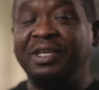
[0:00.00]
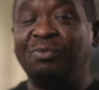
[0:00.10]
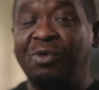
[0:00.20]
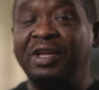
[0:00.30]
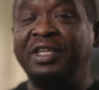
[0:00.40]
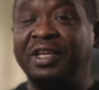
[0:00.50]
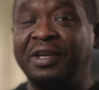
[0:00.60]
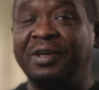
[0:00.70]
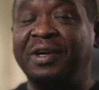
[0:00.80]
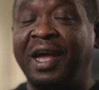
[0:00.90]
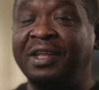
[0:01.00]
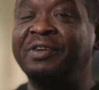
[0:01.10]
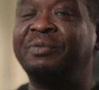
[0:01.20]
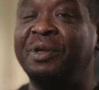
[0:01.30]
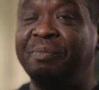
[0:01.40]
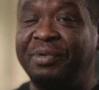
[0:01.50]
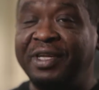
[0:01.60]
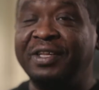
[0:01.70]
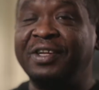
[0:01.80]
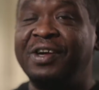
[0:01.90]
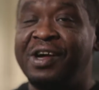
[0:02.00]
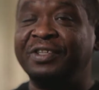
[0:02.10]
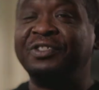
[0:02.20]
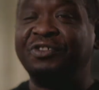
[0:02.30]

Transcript: One year, I lived completely on the